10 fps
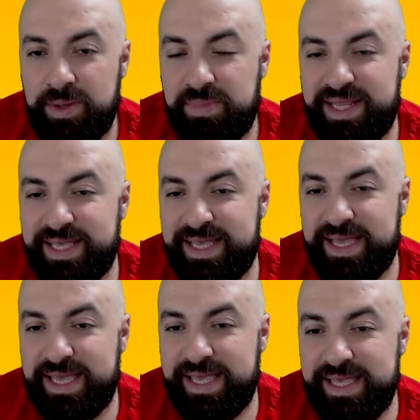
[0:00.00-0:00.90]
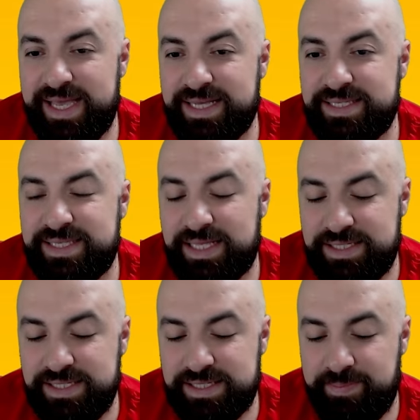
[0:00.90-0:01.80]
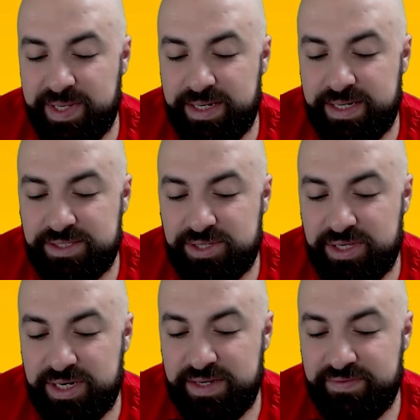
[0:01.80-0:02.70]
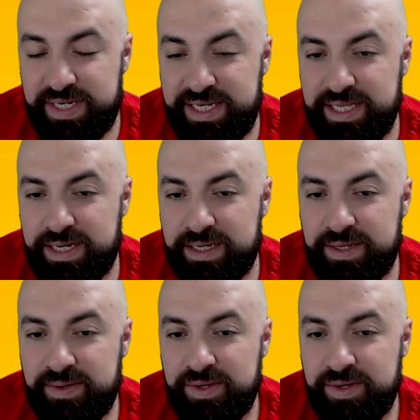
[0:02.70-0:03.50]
But the Gengar E X, that's his ability. So you don't even need a